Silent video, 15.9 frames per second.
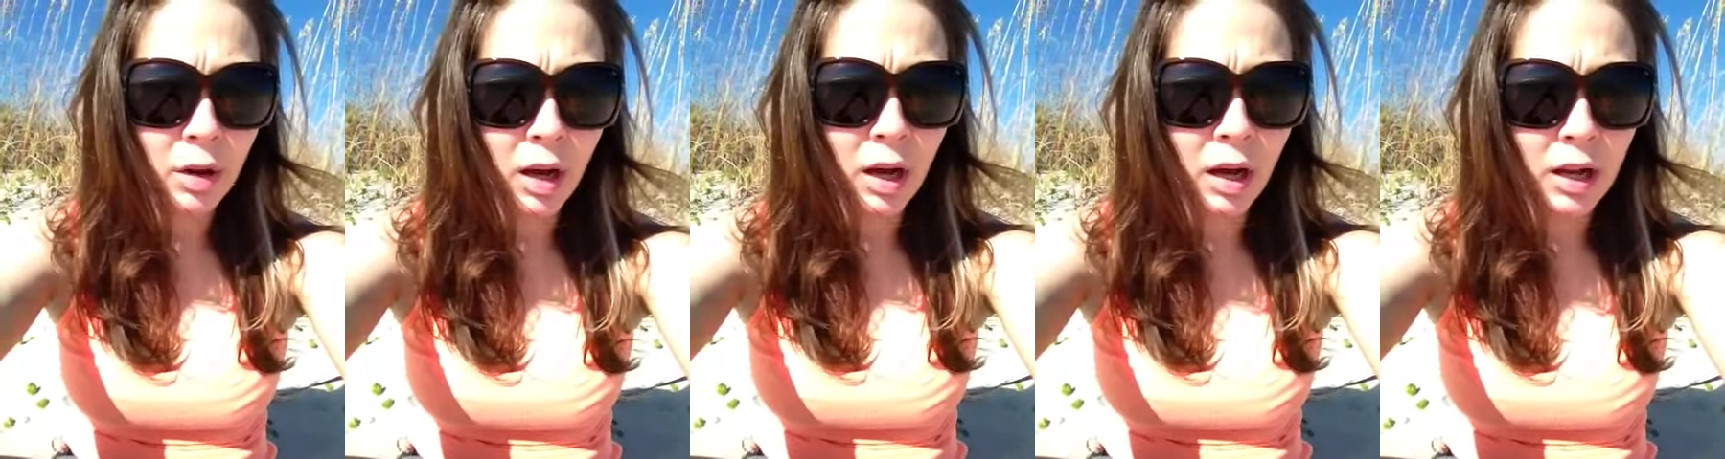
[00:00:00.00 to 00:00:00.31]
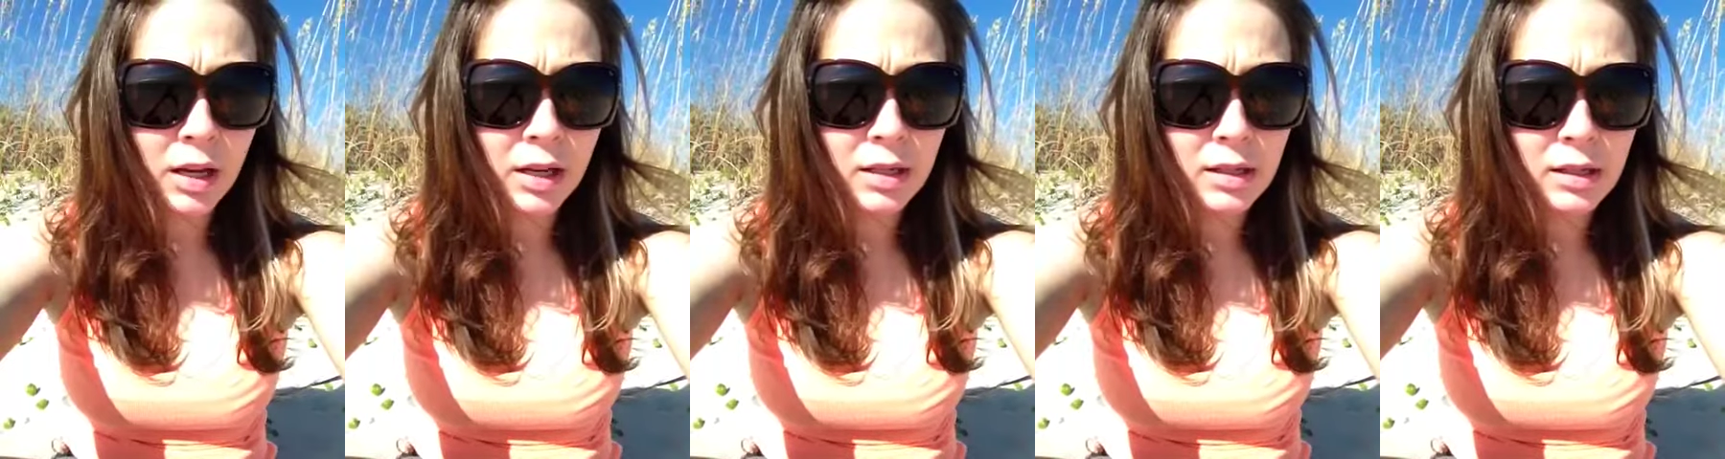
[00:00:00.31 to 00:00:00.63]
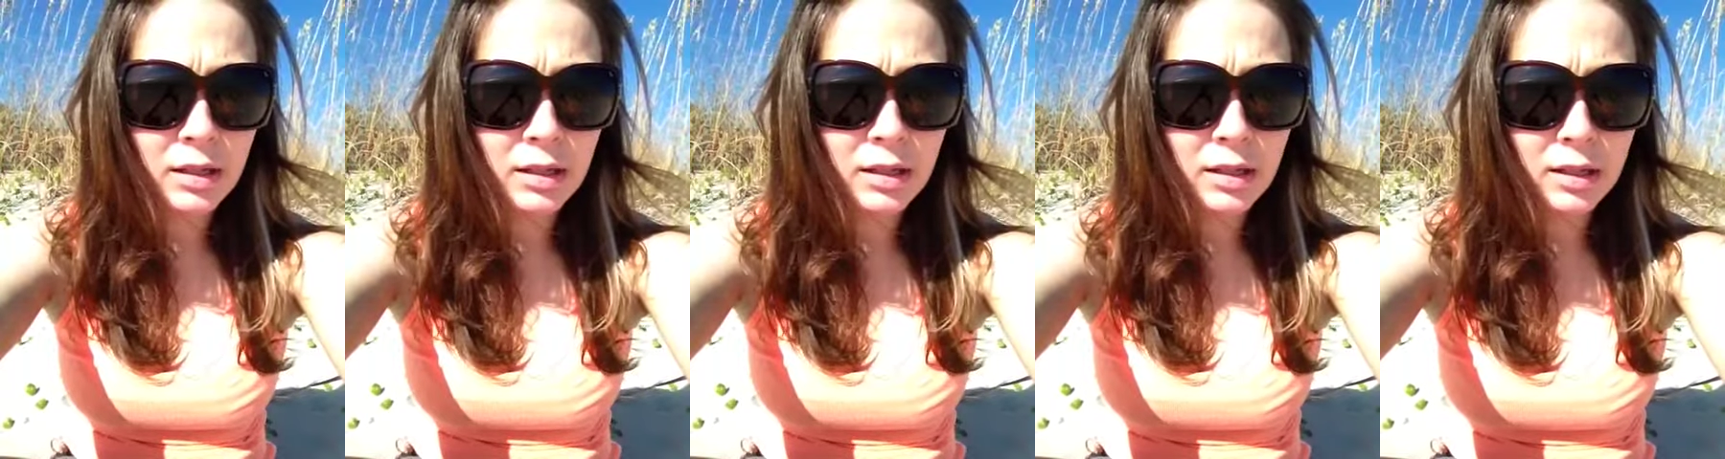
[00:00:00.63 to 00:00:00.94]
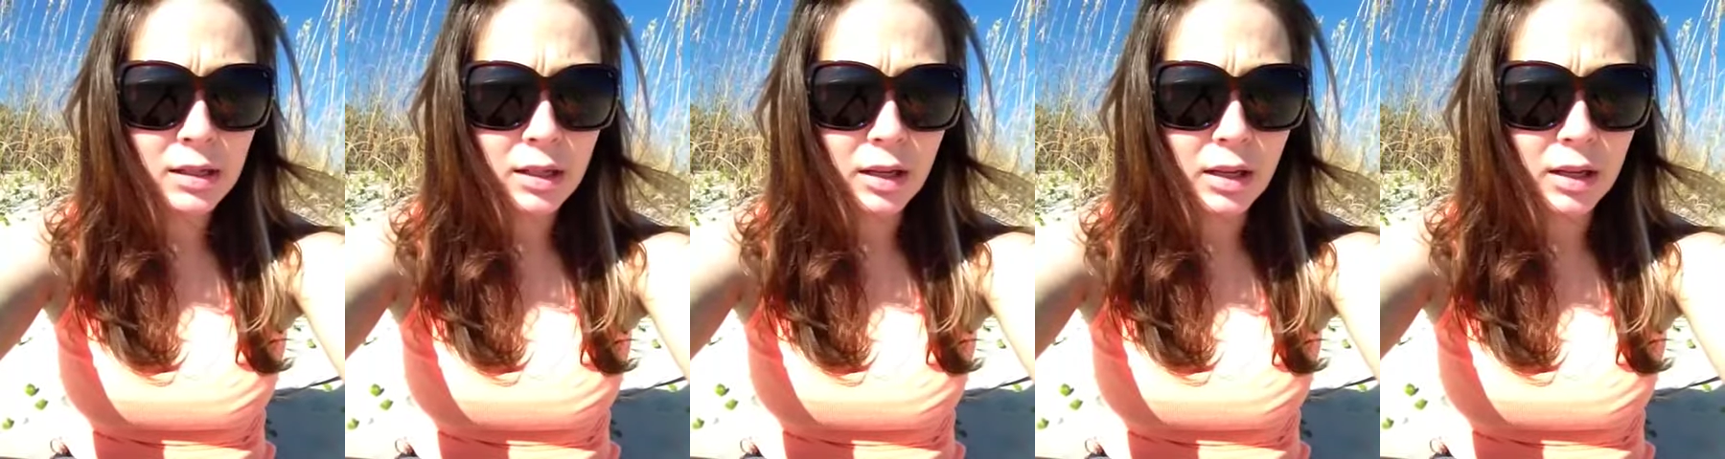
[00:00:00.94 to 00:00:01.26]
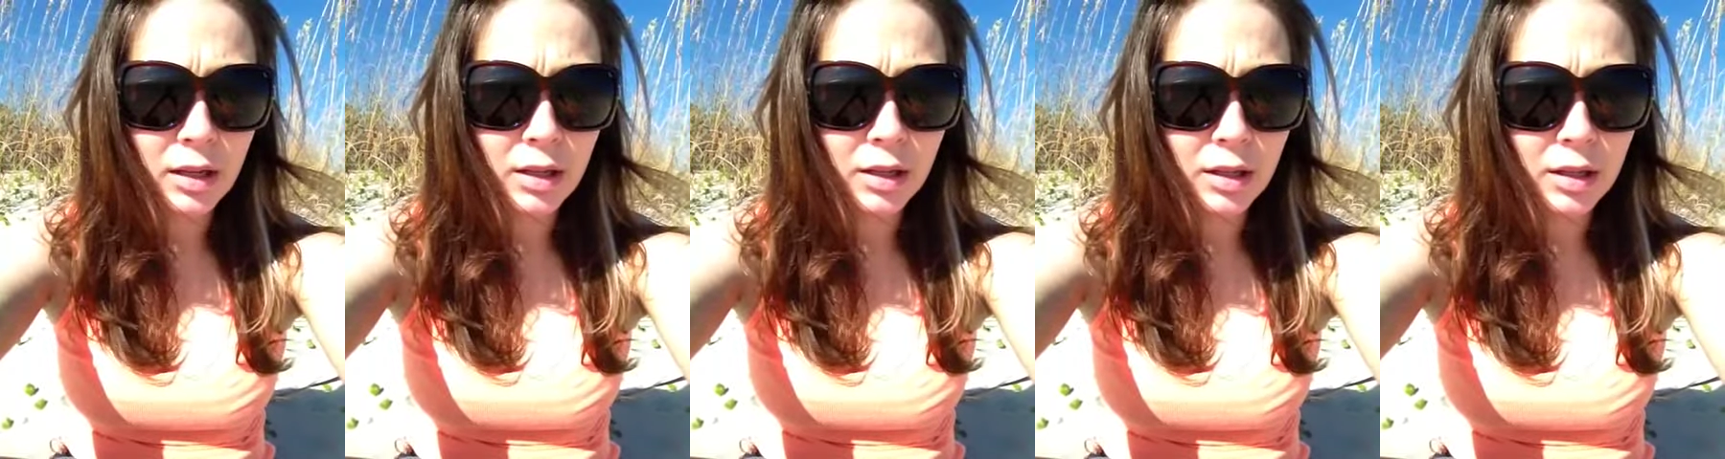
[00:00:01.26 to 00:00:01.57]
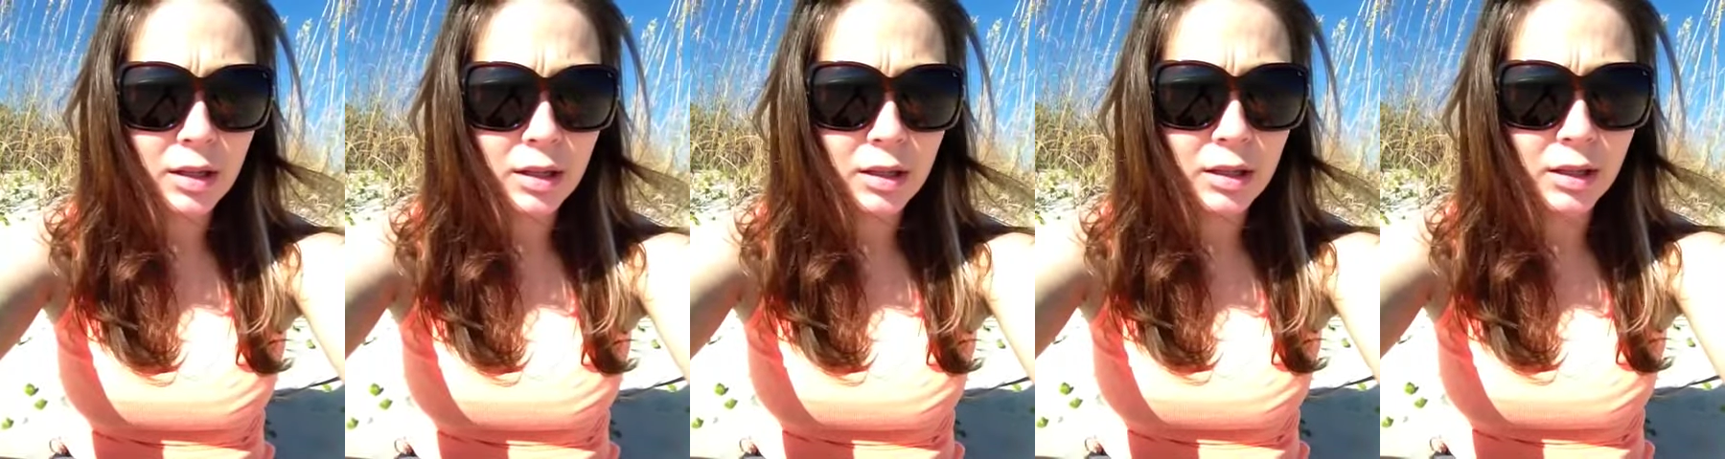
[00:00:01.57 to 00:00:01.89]
guys
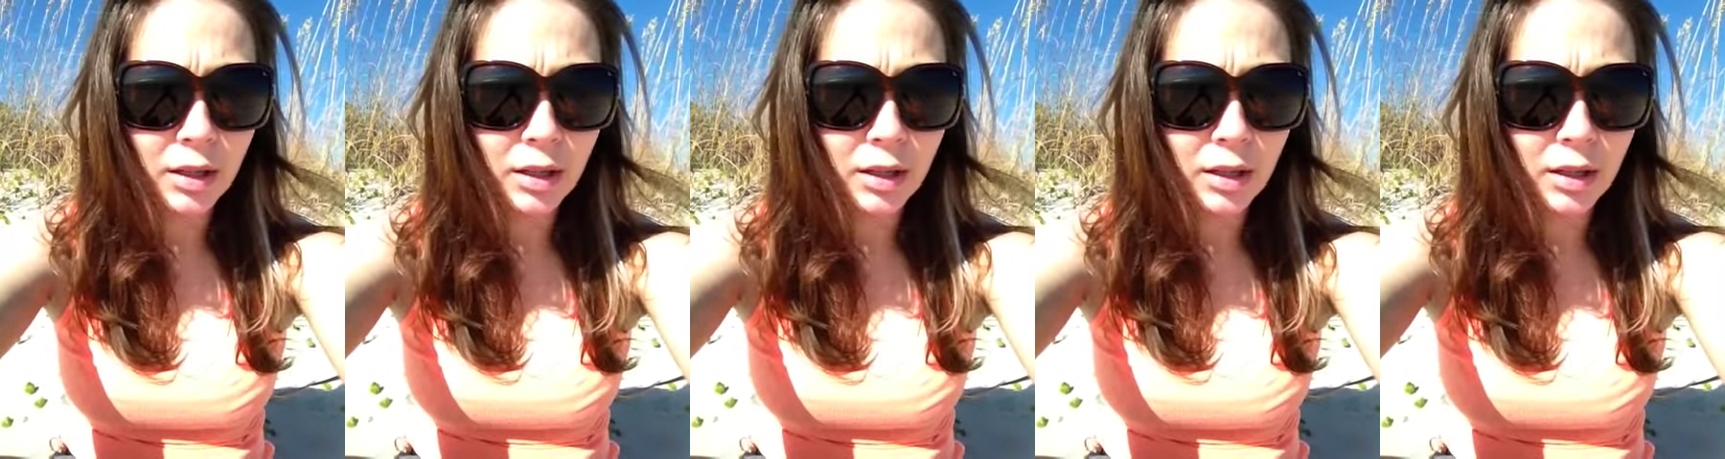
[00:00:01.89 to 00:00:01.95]
uh,